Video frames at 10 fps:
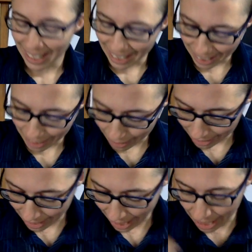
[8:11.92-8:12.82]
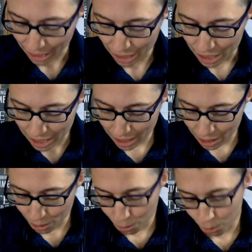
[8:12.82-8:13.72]
I
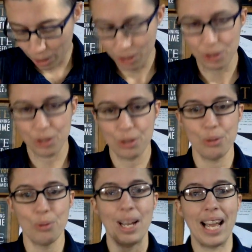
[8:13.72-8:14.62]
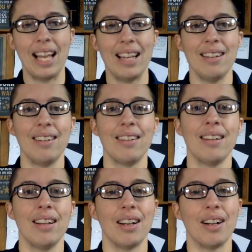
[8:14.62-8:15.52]
did want to end
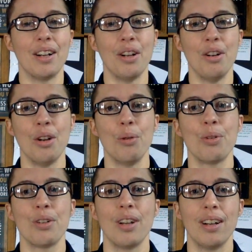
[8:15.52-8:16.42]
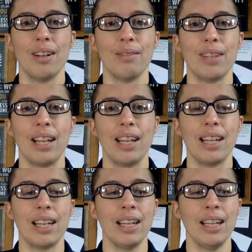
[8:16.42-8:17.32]
on a note of like,